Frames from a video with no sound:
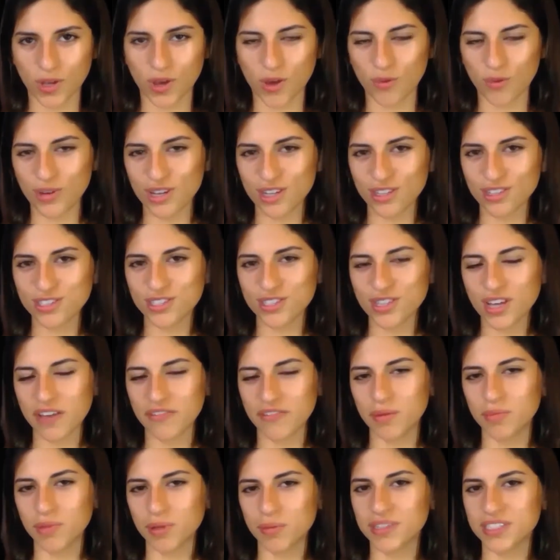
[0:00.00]
We also have
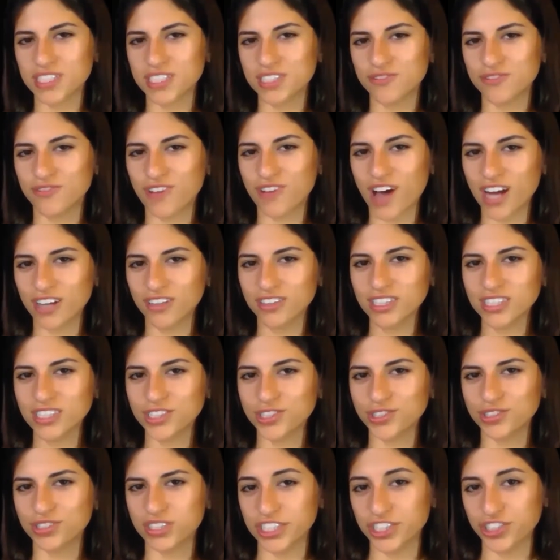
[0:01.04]
implemented
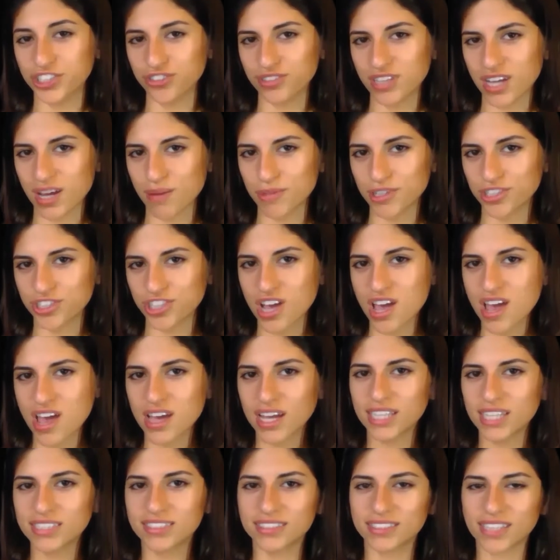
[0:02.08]
viral-induced tissue damage
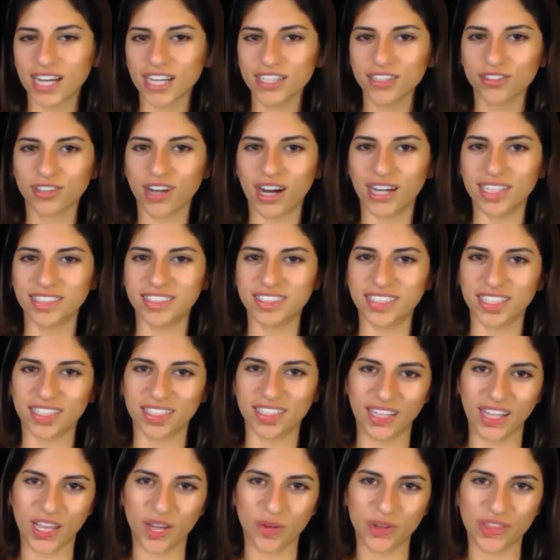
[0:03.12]
and cytokine
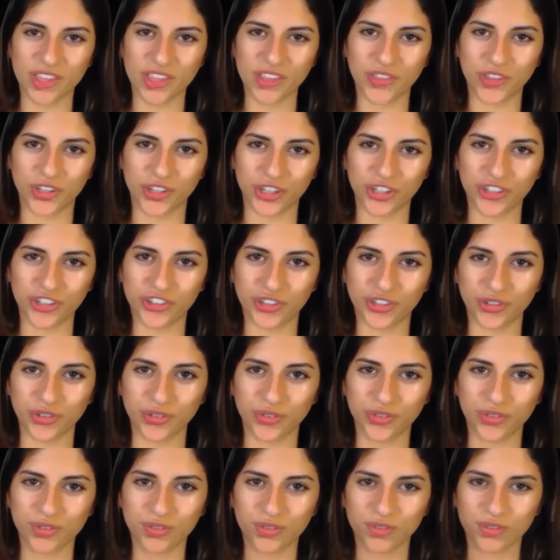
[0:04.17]
signaling within the tissue.
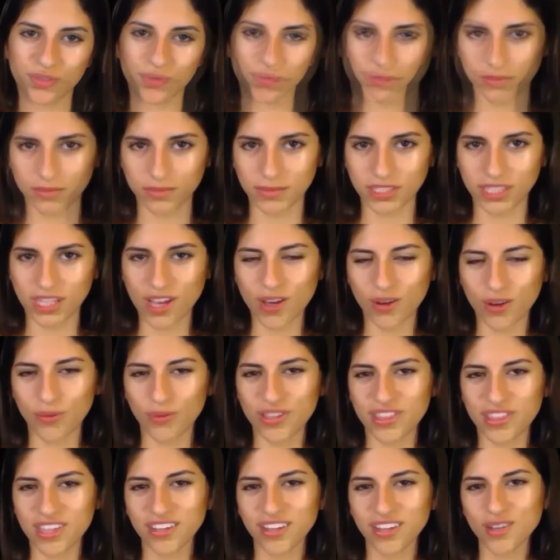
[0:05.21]

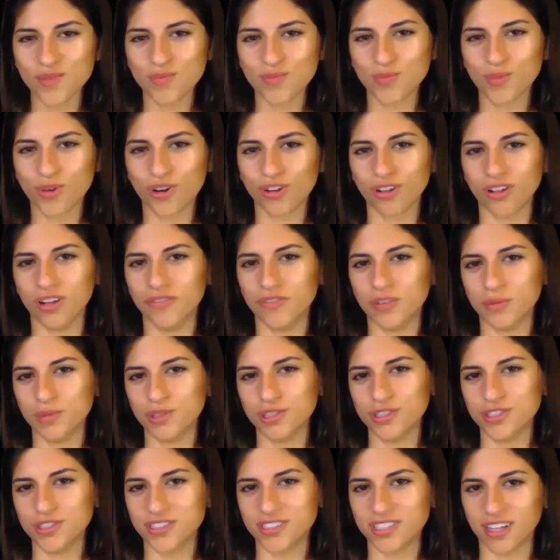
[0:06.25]
We then had a model of
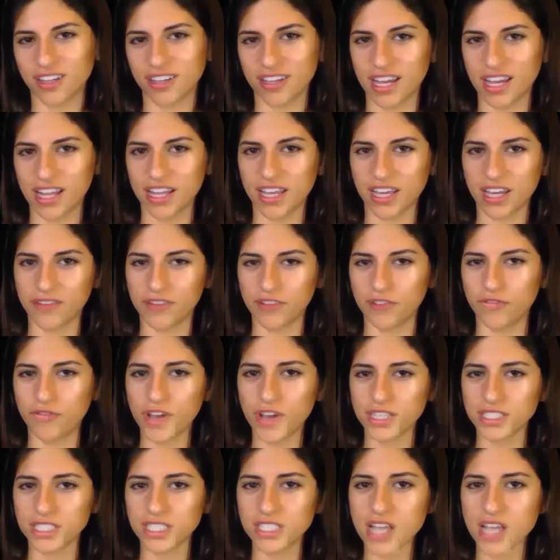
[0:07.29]
immune cell killing of
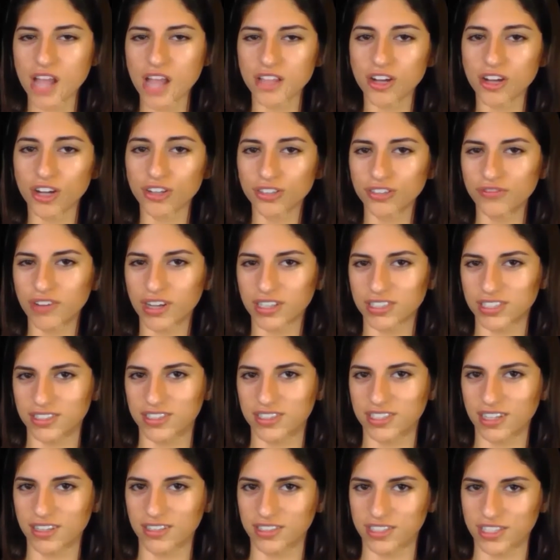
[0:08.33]
infected and uninfected
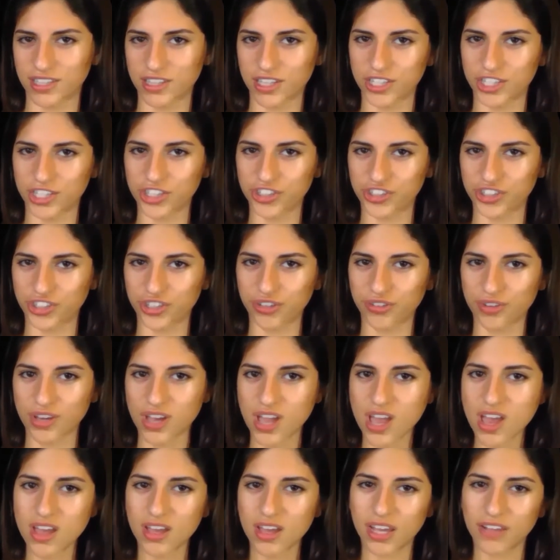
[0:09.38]
cells in the tissue,
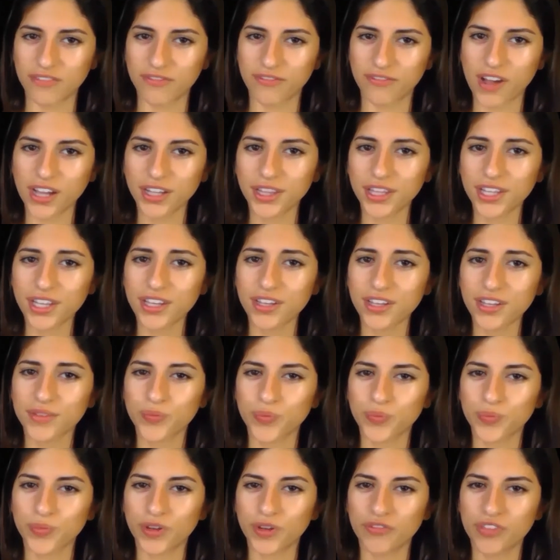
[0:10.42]
and finally,
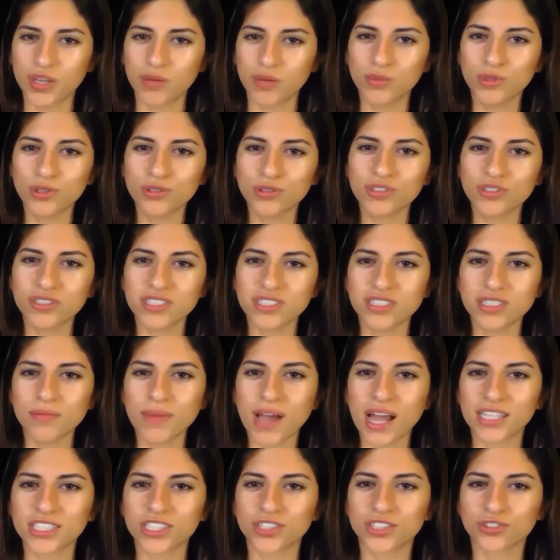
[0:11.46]
of the immune system
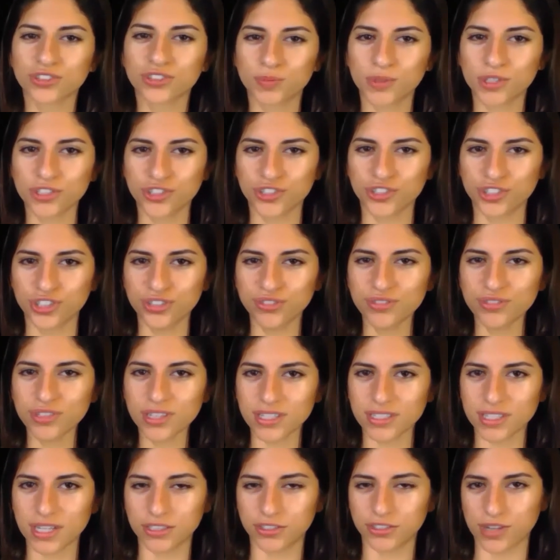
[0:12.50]
and its response to
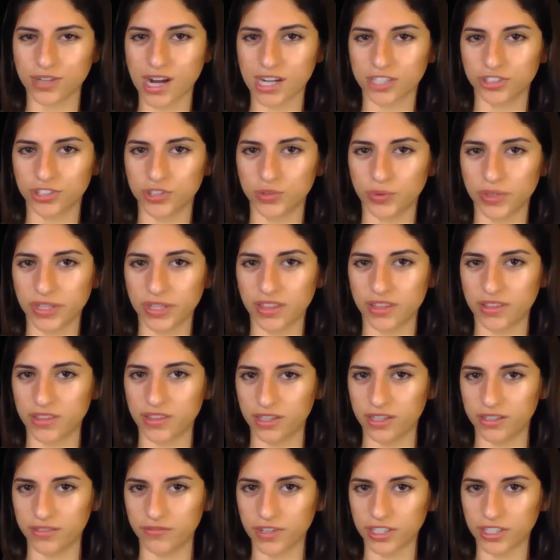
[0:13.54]
and interactions with
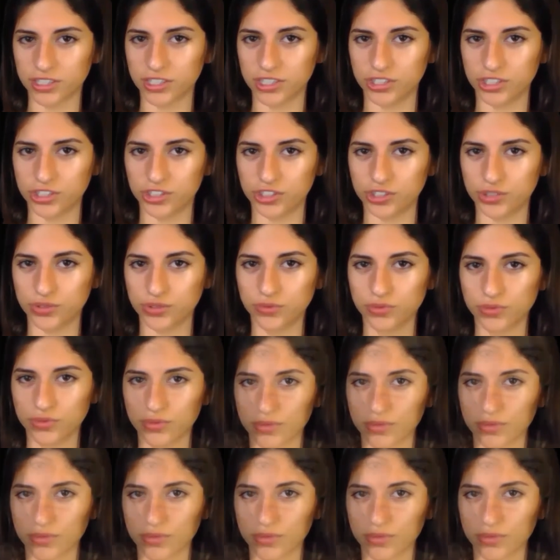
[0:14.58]
the infected tissue.